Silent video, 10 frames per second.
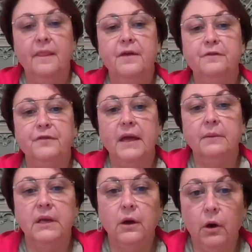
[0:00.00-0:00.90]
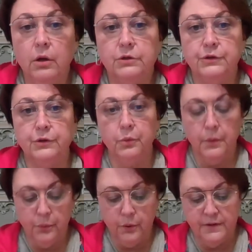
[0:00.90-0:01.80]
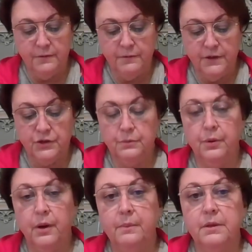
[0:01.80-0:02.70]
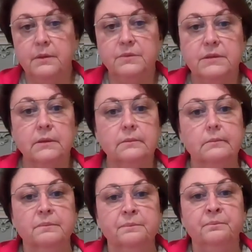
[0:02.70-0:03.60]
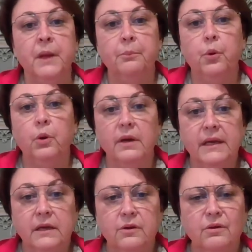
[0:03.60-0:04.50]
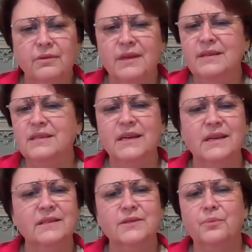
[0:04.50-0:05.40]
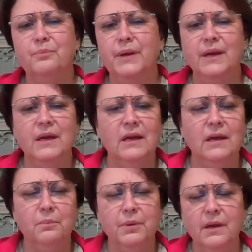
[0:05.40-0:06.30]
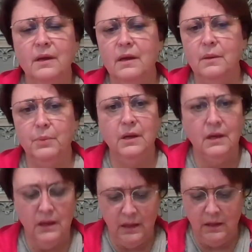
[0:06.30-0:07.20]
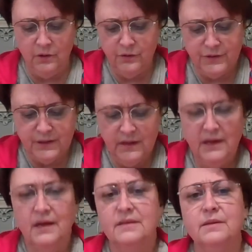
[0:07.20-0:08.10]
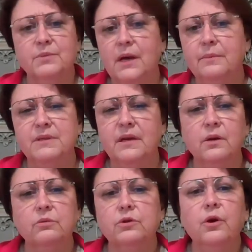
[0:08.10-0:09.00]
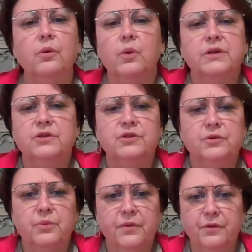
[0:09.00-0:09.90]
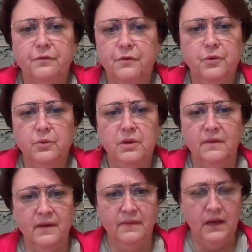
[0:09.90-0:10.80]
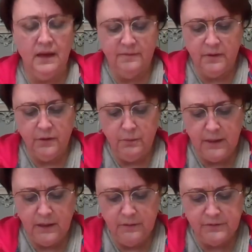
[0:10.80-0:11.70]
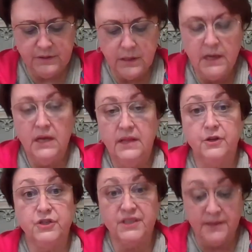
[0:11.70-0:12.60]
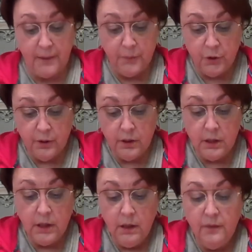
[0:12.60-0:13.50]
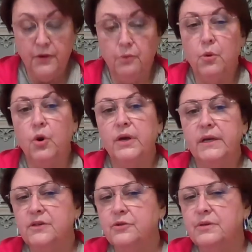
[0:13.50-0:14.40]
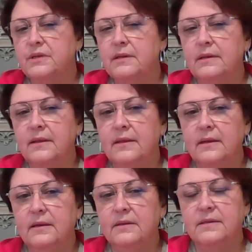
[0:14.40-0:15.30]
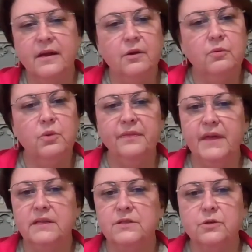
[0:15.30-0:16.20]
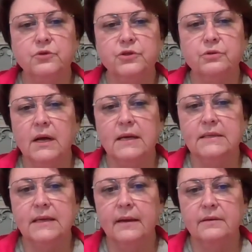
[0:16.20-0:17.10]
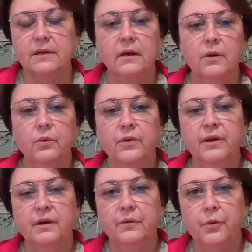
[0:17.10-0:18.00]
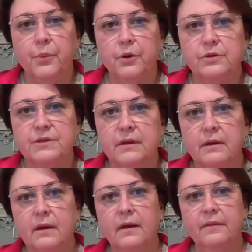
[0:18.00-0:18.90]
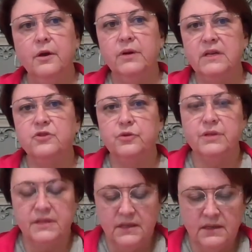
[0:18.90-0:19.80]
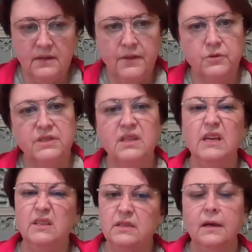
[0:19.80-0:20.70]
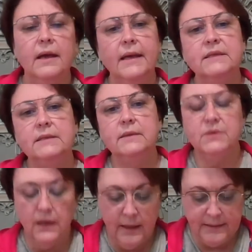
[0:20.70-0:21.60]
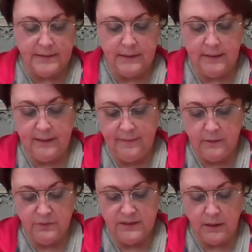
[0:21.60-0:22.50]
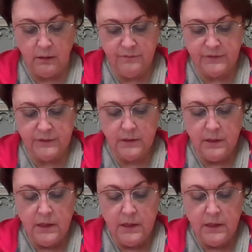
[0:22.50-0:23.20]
The family also reported vision problems, poor eater. These kids are picky, picky, picky eaters. Sometimes they don't know what to do with the food that they have in their mouths. They're stubborn. They're more interested in things. They don't want that social contact with another person they're interested in those things and seem to isolate themselves.